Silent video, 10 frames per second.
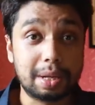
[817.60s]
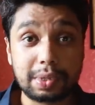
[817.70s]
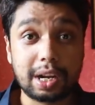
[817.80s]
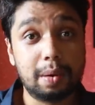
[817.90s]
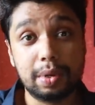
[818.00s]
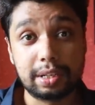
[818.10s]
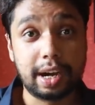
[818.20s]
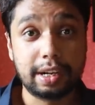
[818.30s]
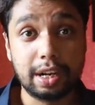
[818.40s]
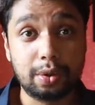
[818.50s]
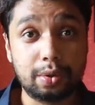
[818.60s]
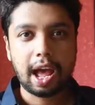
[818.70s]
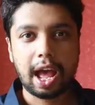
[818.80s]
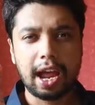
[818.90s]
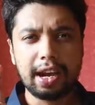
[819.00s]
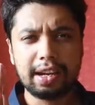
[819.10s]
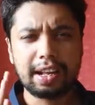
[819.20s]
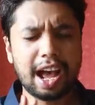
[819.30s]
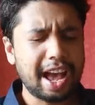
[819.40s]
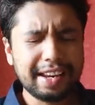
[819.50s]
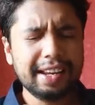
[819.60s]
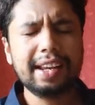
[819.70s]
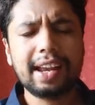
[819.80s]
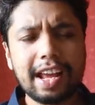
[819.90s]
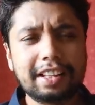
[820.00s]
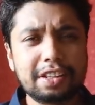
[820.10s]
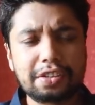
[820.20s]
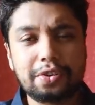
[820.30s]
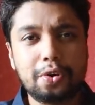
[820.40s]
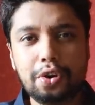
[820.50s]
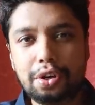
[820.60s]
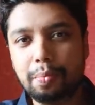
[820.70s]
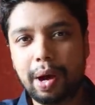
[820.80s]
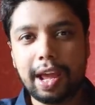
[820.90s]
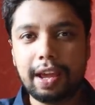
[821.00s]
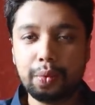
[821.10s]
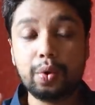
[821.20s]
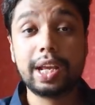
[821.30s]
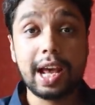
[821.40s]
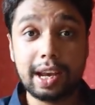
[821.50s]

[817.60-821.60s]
subscribers right now. And I really like this quote by Woody